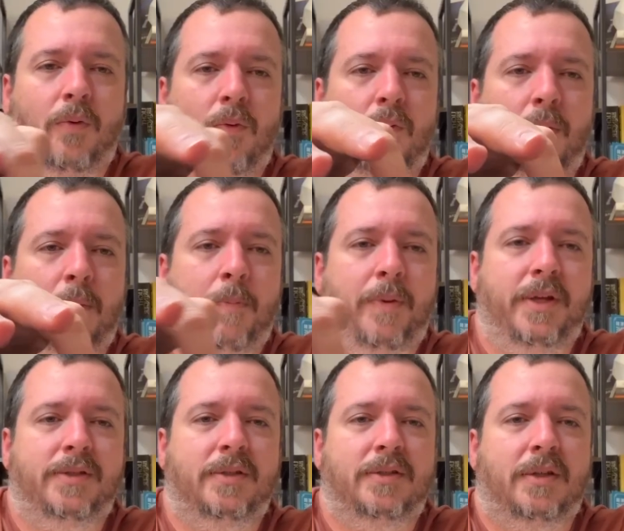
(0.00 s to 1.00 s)
rubber
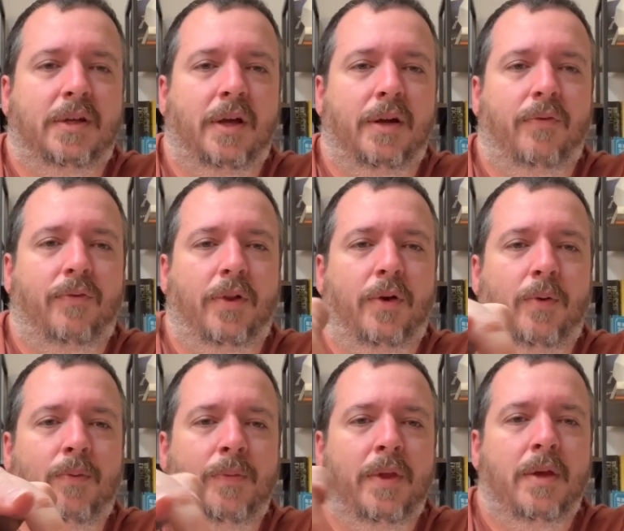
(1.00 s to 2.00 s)
pieces to kind of
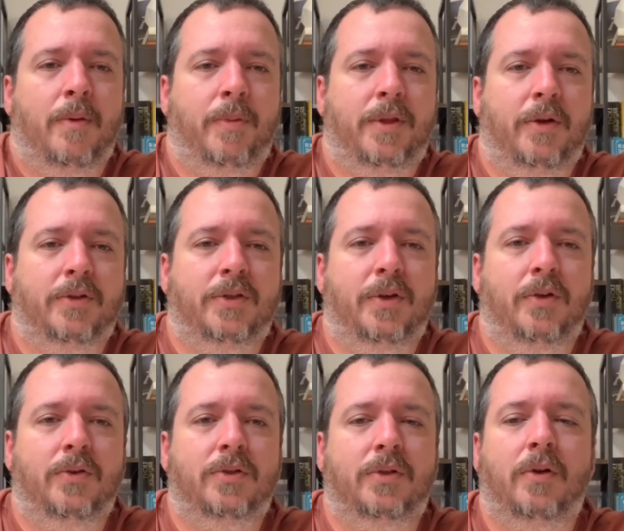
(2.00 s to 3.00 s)
flow, but they also
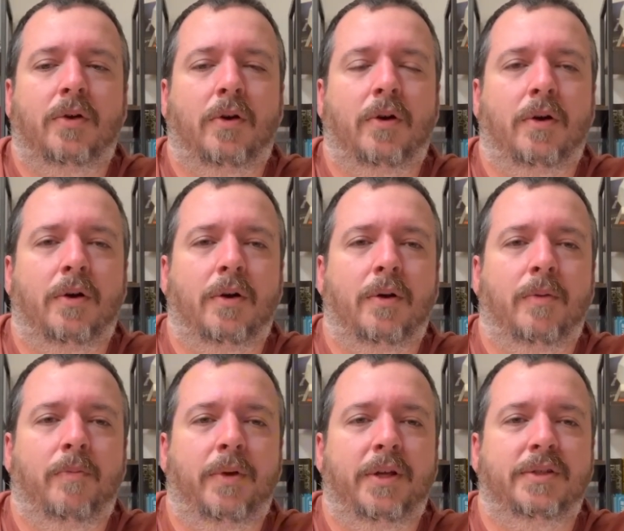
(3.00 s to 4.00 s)
use the harder
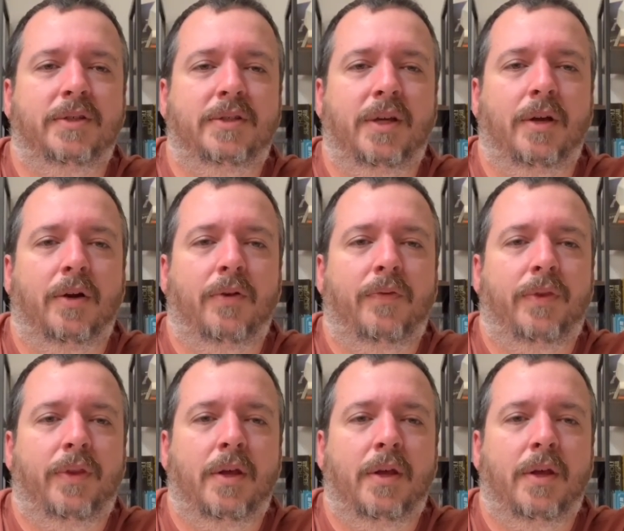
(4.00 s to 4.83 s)
pieces here.